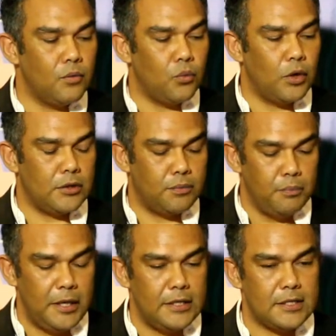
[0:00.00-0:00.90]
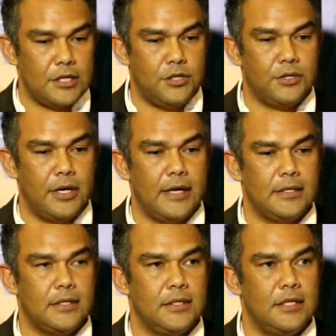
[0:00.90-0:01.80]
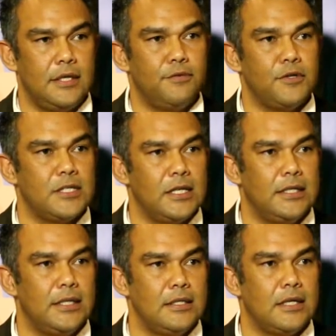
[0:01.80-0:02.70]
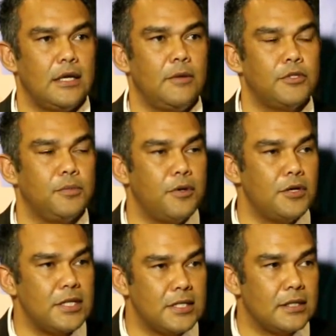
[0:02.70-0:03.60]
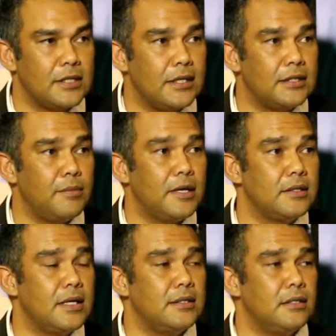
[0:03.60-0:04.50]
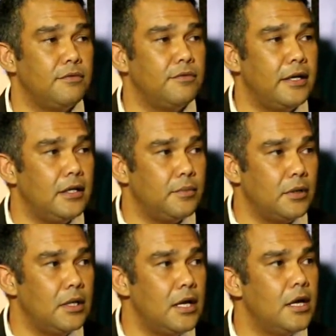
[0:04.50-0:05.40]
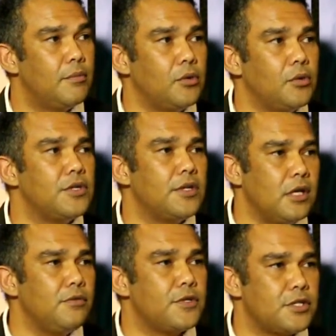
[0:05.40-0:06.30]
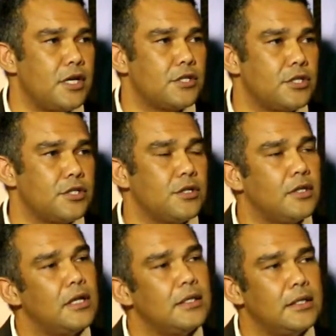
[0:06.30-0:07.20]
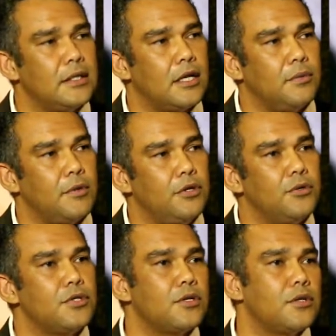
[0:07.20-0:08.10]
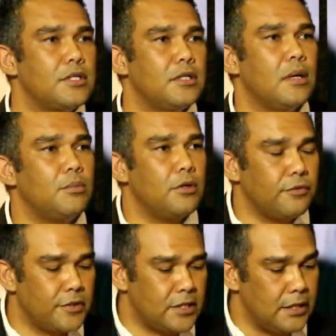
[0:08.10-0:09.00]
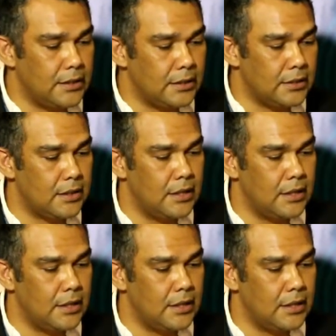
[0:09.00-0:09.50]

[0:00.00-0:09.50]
what it means is that you create tier facilities that are able to process the data and make the data available, but also the infrastructure so that that data can be used across a number of facilities.